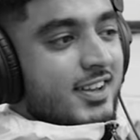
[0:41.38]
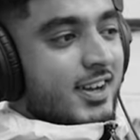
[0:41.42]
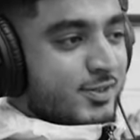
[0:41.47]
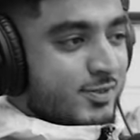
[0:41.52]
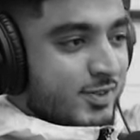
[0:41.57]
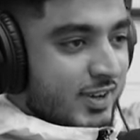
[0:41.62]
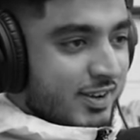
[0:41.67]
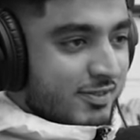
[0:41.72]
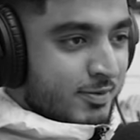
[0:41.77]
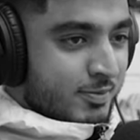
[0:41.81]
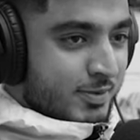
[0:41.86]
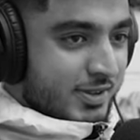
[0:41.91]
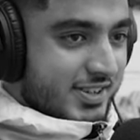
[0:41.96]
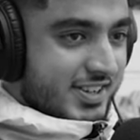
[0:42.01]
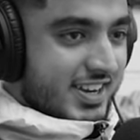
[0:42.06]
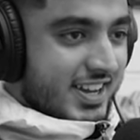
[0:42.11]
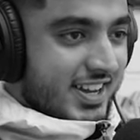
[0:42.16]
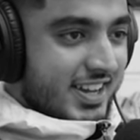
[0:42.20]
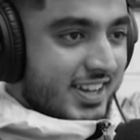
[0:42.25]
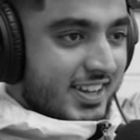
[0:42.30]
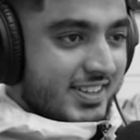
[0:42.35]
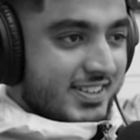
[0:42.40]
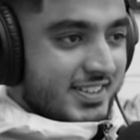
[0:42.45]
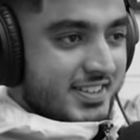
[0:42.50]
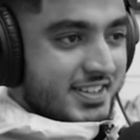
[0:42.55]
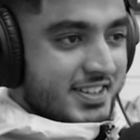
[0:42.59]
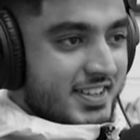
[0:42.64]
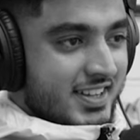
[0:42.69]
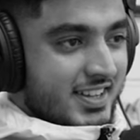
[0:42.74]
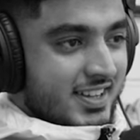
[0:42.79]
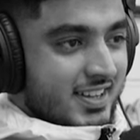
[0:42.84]
Thanks for having me today.
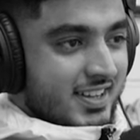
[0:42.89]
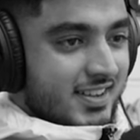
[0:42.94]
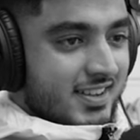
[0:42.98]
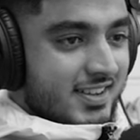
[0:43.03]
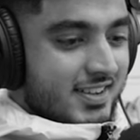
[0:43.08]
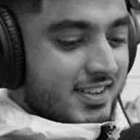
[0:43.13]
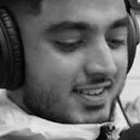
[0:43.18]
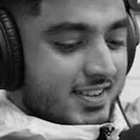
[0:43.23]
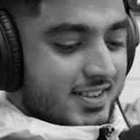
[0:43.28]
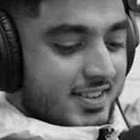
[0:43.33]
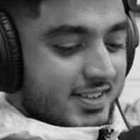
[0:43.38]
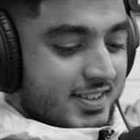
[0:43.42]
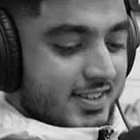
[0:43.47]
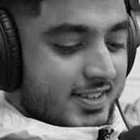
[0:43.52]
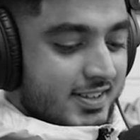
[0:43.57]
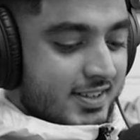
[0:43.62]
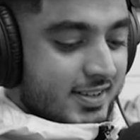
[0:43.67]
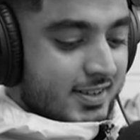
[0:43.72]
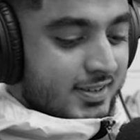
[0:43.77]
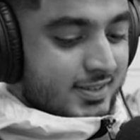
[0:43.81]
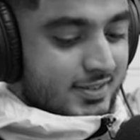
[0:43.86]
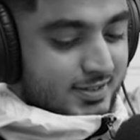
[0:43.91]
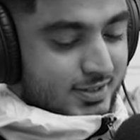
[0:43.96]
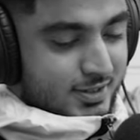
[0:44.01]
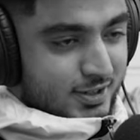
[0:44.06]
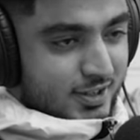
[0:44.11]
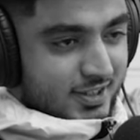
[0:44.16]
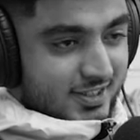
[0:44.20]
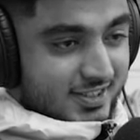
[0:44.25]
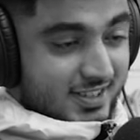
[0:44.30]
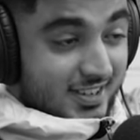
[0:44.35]

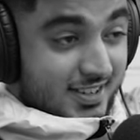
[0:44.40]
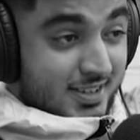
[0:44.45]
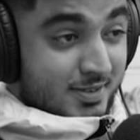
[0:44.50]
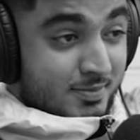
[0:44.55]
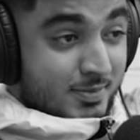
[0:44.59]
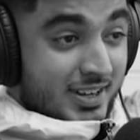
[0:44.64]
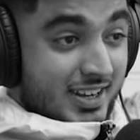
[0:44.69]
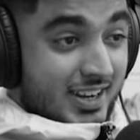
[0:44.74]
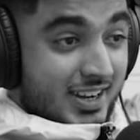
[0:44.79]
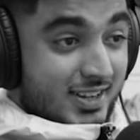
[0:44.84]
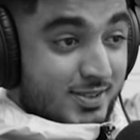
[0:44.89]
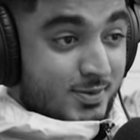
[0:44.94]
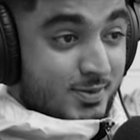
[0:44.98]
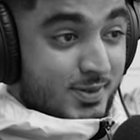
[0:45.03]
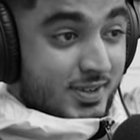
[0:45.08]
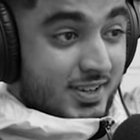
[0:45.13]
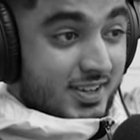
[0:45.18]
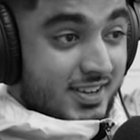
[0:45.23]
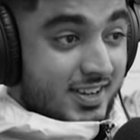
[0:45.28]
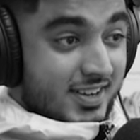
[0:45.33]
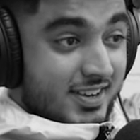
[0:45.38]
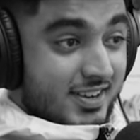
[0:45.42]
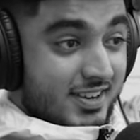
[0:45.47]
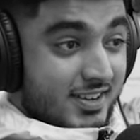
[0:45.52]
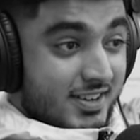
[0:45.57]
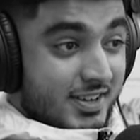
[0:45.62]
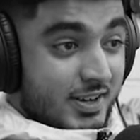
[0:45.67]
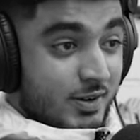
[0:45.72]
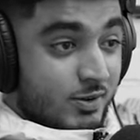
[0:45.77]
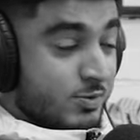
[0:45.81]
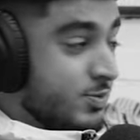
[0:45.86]
Contacted me last week and
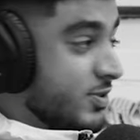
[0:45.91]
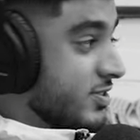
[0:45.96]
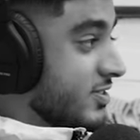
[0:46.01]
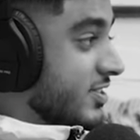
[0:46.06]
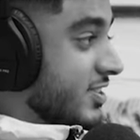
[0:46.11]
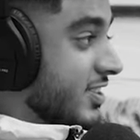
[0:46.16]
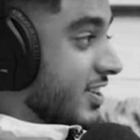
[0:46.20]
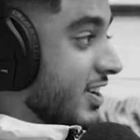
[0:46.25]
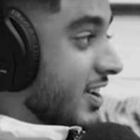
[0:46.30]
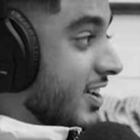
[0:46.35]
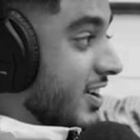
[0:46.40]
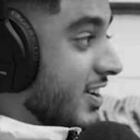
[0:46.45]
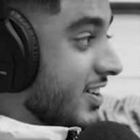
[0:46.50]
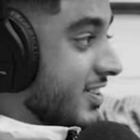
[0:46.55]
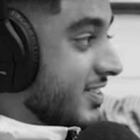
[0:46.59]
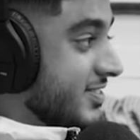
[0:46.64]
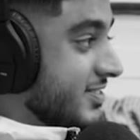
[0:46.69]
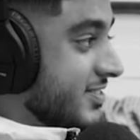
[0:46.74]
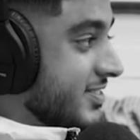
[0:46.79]
I was buzzing to get here.